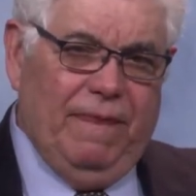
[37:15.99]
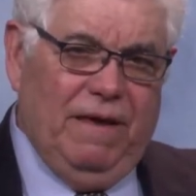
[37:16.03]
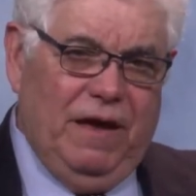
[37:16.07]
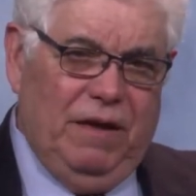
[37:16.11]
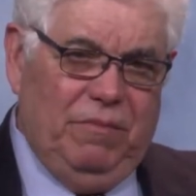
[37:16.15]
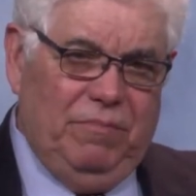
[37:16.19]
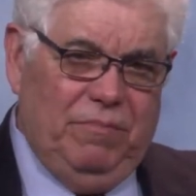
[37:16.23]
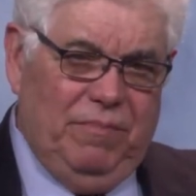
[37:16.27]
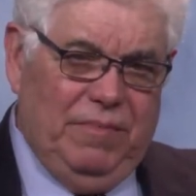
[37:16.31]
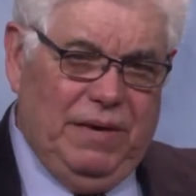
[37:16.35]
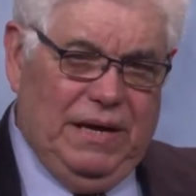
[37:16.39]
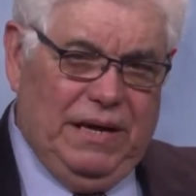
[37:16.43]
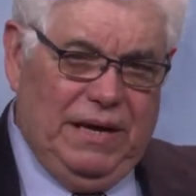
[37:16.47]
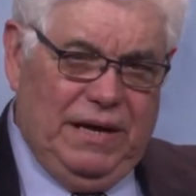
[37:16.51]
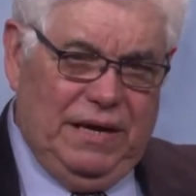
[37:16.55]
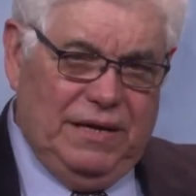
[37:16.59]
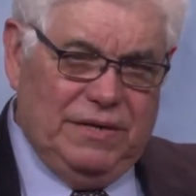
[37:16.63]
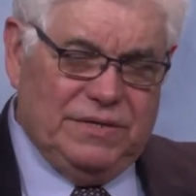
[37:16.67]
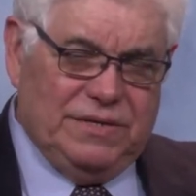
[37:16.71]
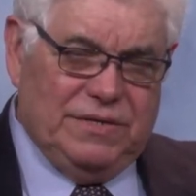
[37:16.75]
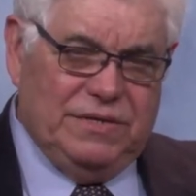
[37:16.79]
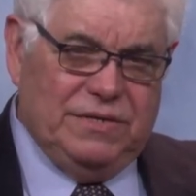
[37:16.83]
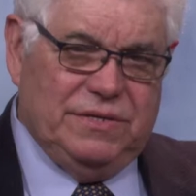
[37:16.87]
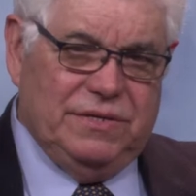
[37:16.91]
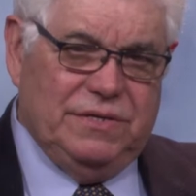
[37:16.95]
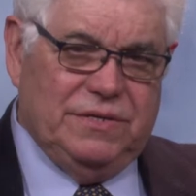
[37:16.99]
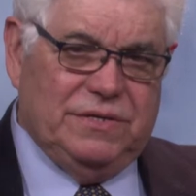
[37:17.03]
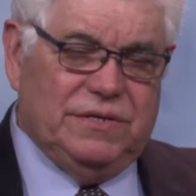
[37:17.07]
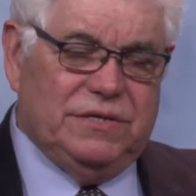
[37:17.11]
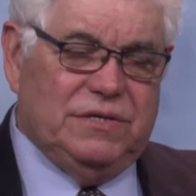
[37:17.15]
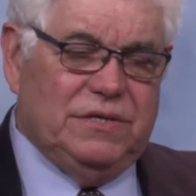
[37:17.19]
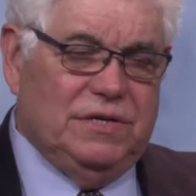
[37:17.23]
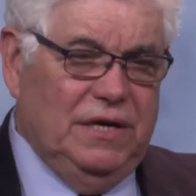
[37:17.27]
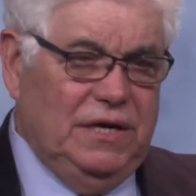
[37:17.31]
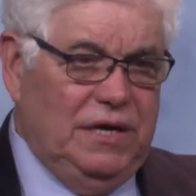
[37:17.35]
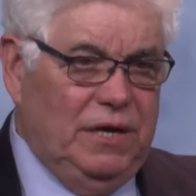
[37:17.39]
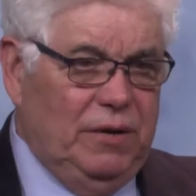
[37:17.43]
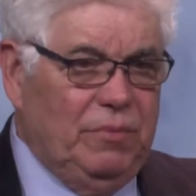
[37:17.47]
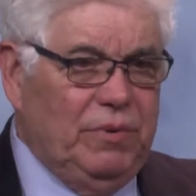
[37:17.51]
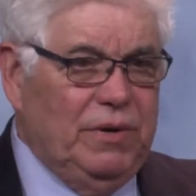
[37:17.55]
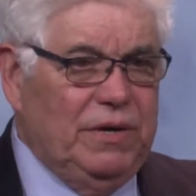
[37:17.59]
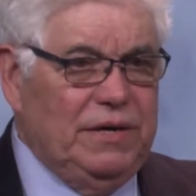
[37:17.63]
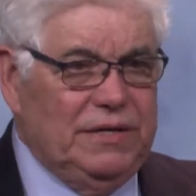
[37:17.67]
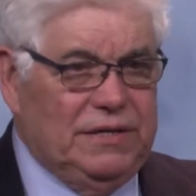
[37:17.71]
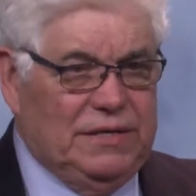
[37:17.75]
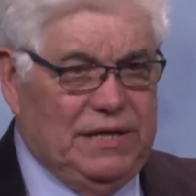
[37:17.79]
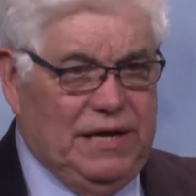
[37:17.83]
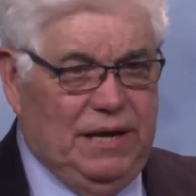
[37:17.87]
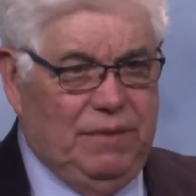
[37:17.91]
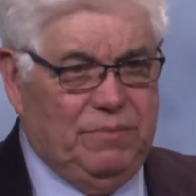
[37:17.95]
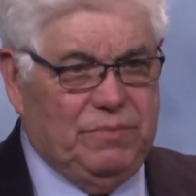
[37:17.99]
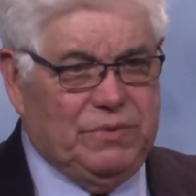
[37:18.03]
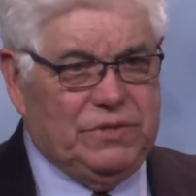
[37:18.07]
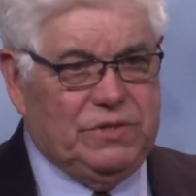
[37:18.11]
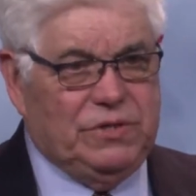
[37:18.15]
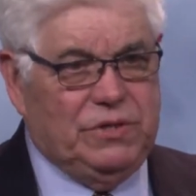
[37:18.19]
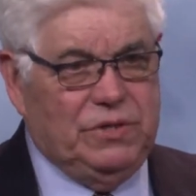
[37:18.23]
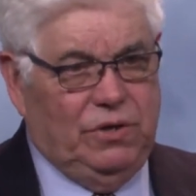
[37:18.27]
in many instances, deliberate attempts